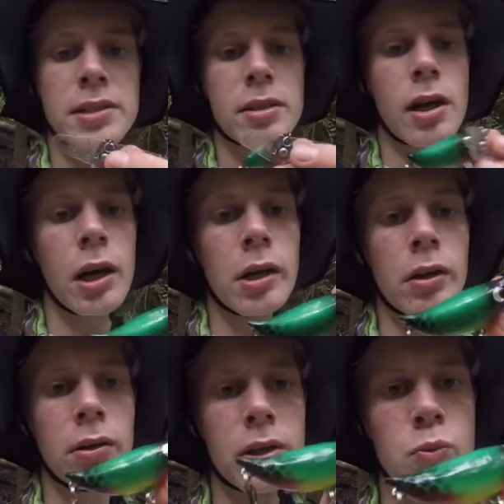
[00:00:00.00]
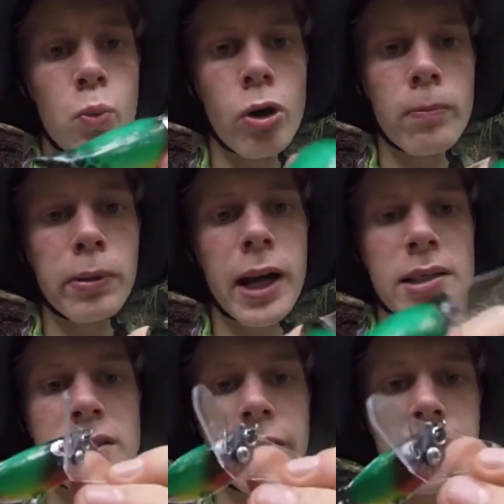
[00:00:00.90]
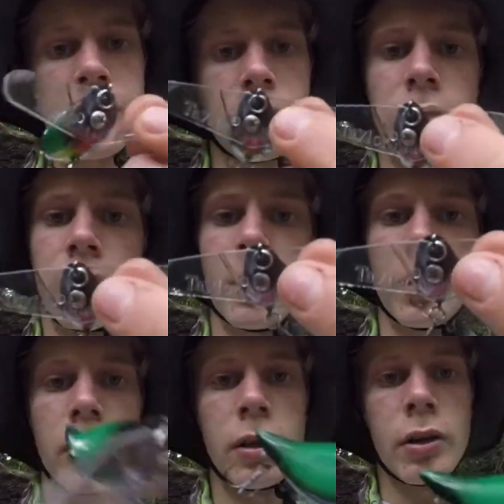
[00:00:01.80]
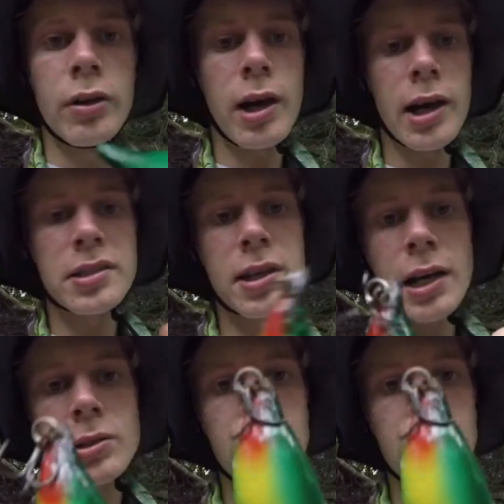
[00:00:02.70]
cicada. It's wooden plastic, nice natural